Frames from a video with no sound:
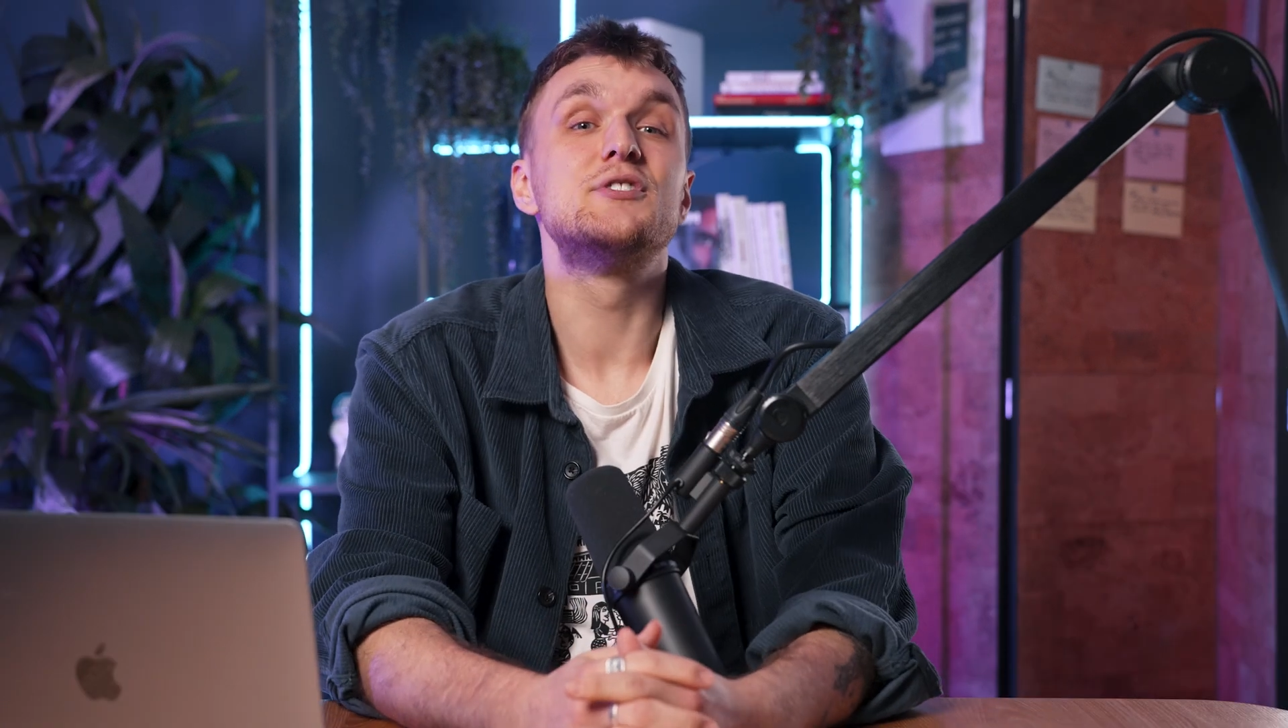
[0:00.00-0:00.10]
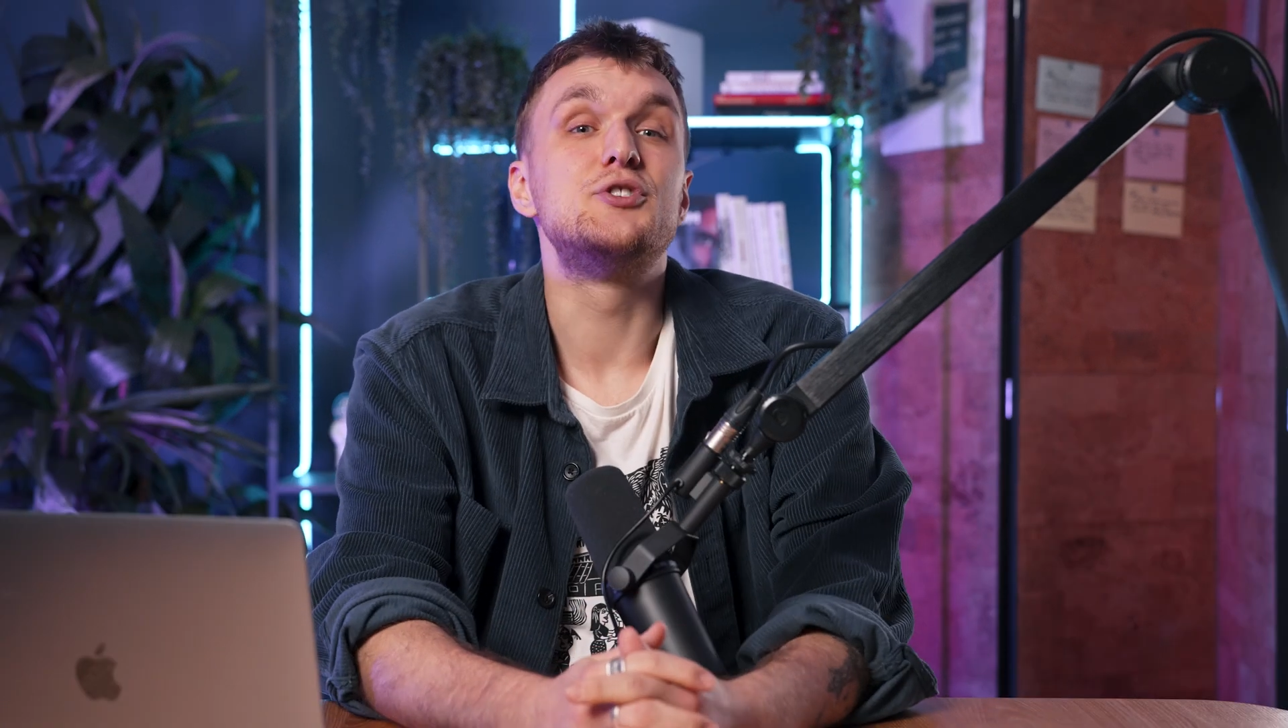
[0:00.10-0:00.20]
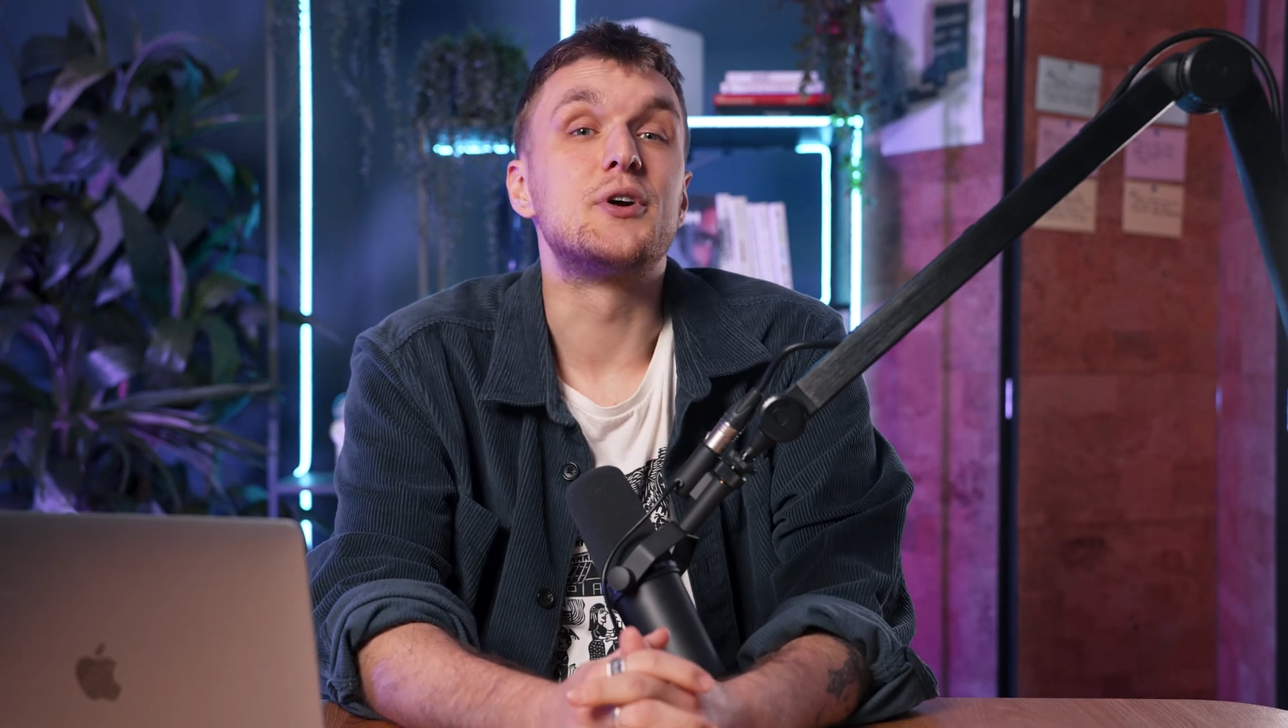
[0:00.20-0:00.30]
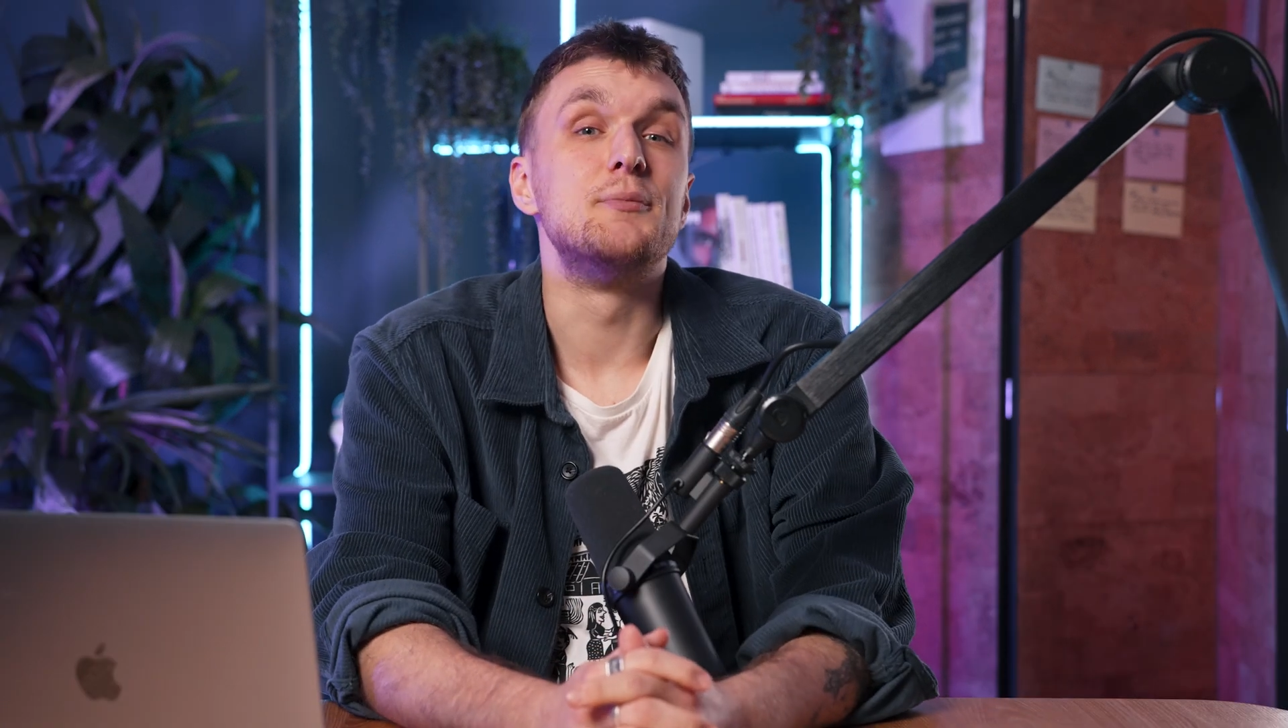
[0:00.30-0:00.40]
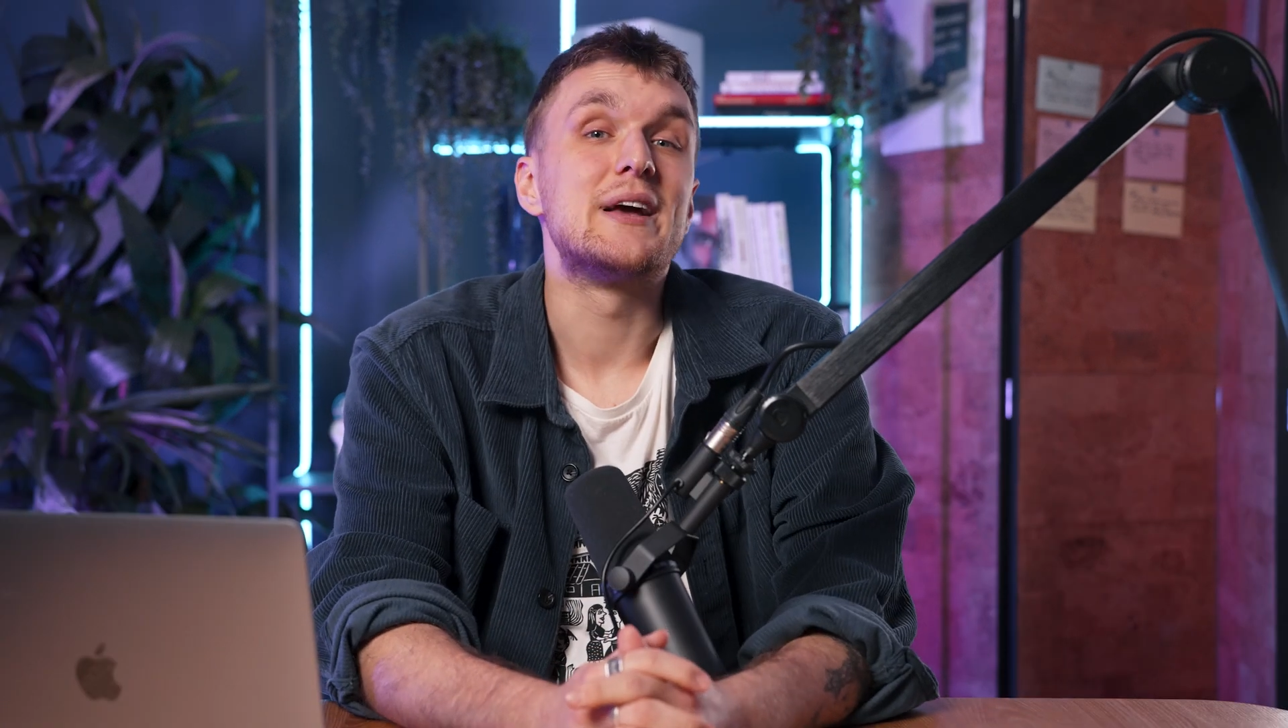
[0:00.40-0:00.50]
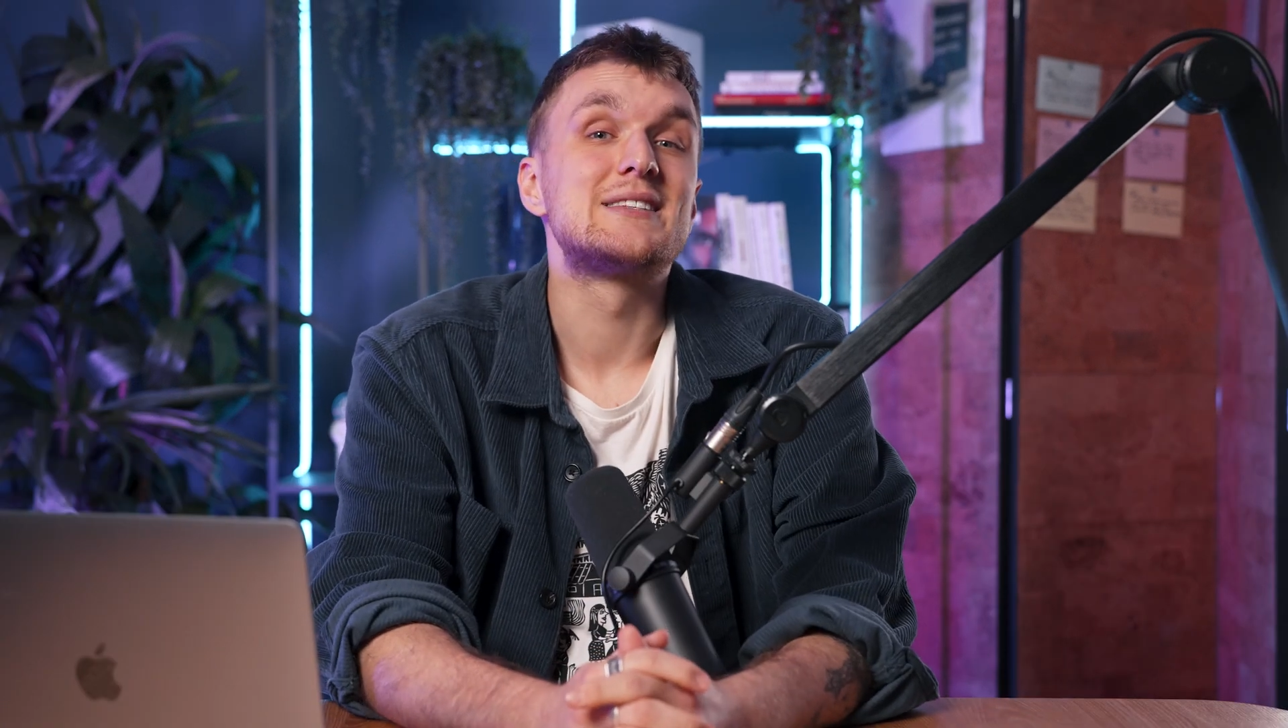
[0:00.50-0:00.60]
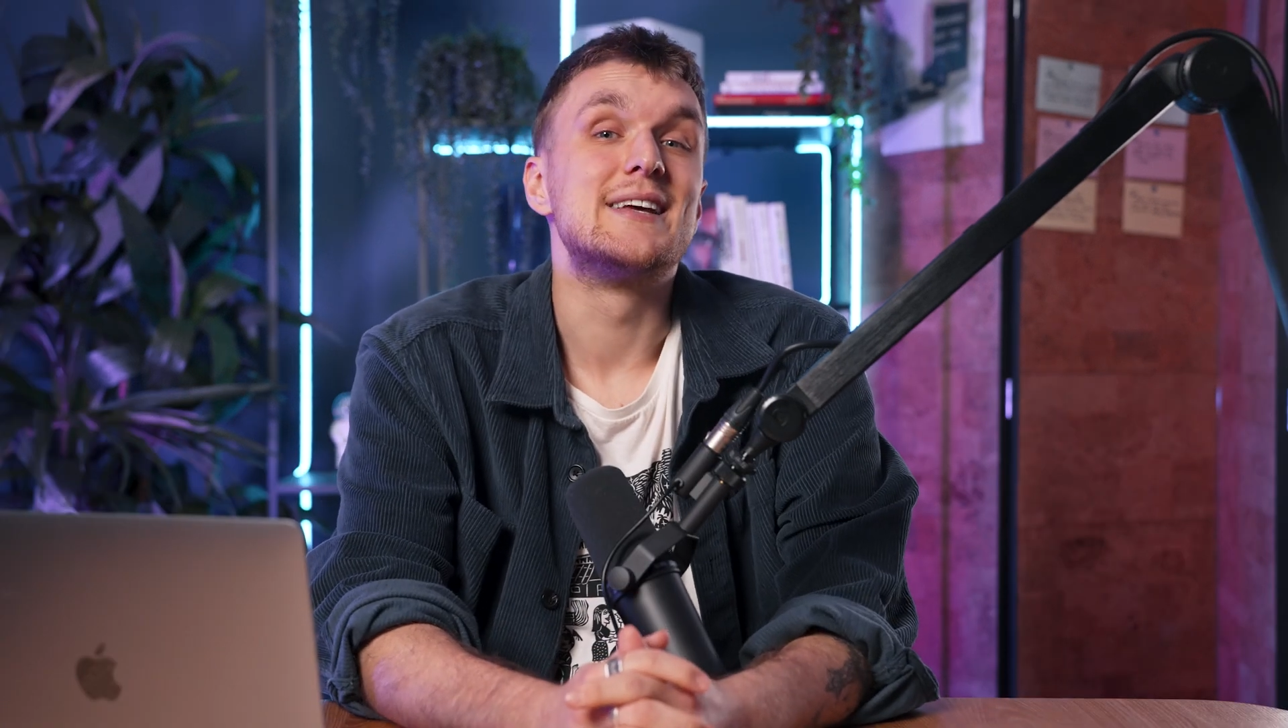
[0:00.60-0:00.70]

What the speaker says: is you can mix